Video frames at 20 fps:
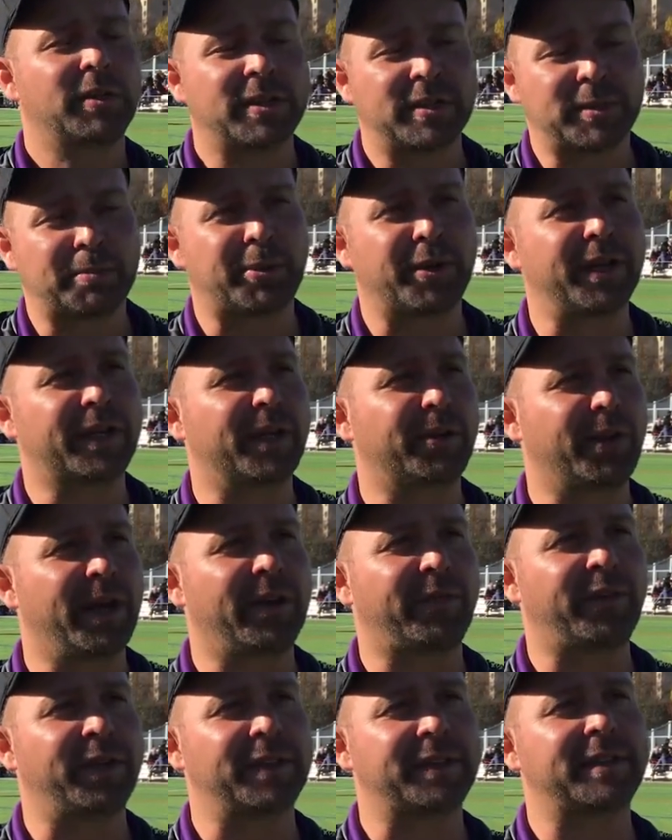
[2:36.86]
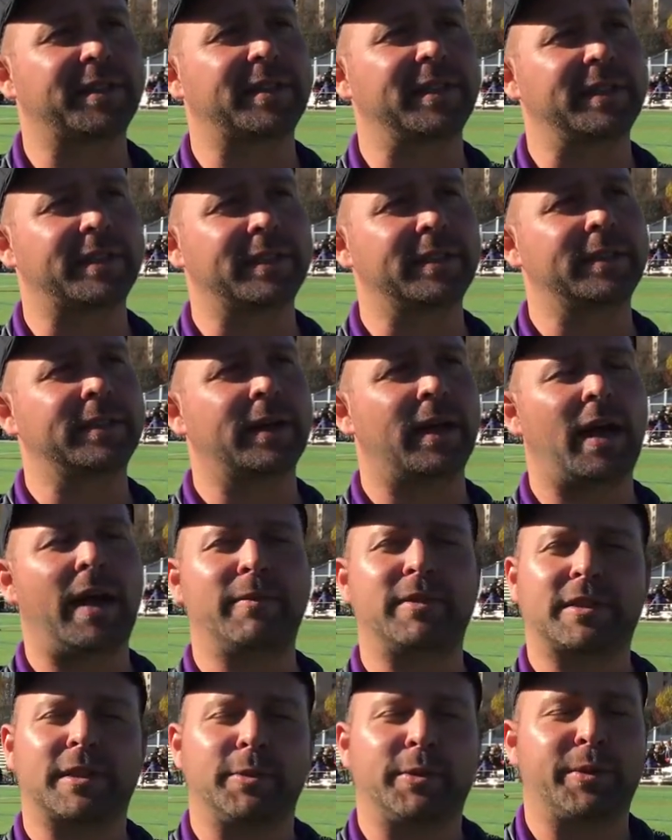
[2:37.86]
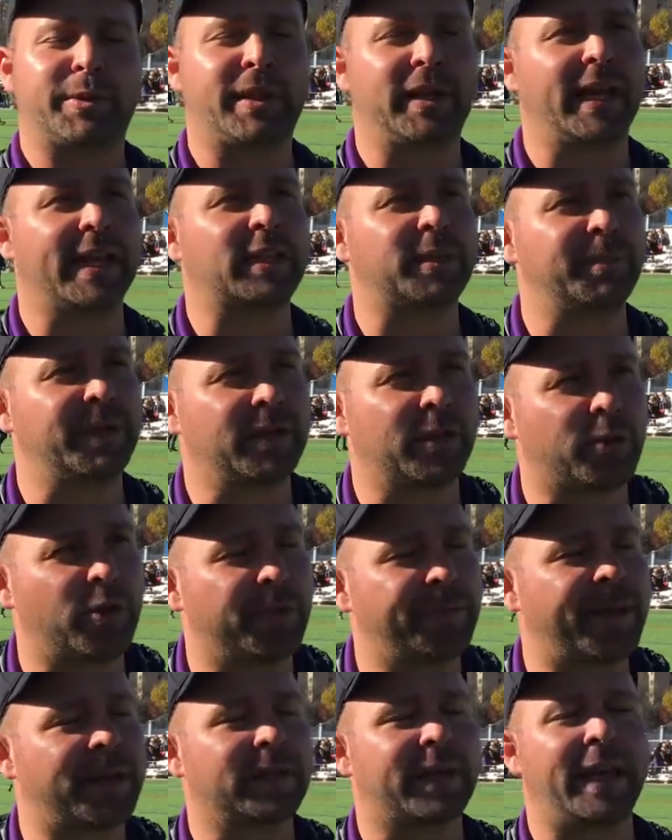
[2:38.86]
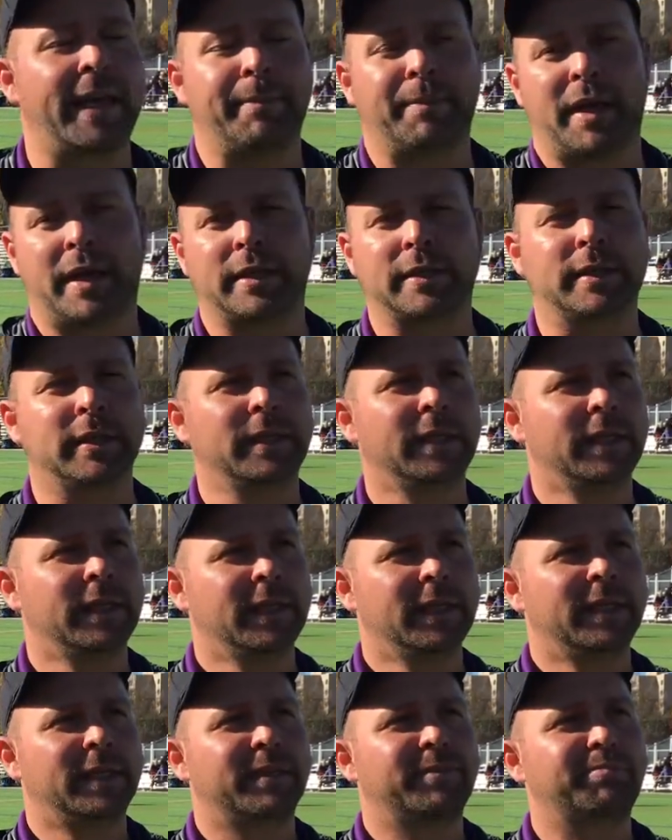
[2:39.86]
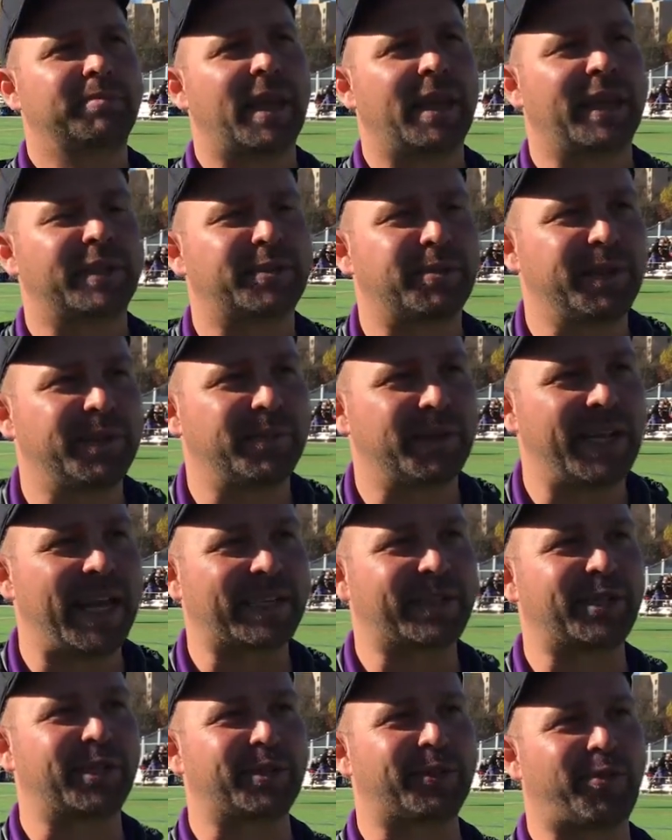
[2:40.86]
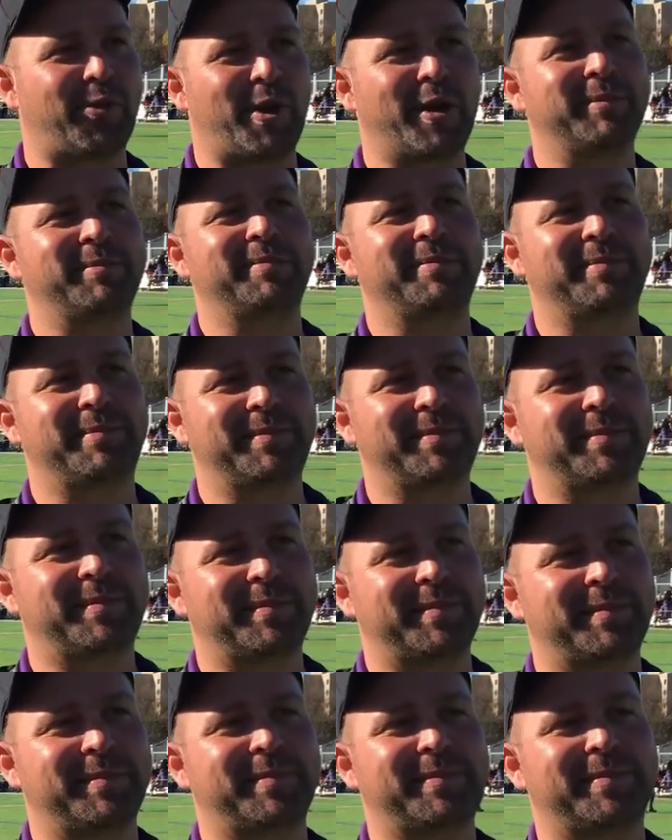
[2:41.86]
which is a pretty good way to finish the season. Obviously, we would like to be in the gold medal game, but that's what, what next year's for.